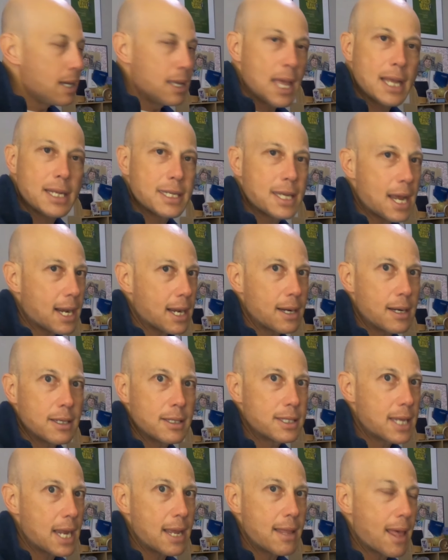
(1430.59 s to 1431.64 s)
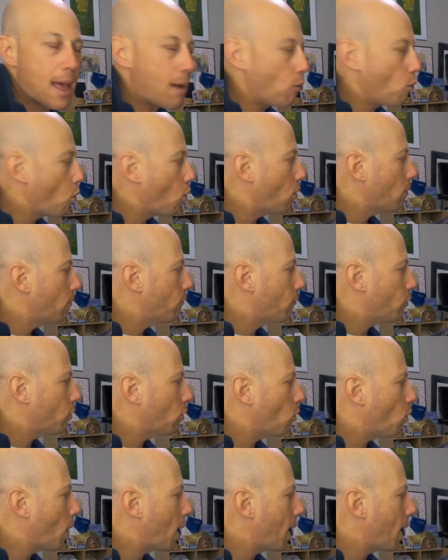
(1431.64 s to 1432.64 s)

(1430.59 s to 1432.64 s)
That's not gonna stay that warm for a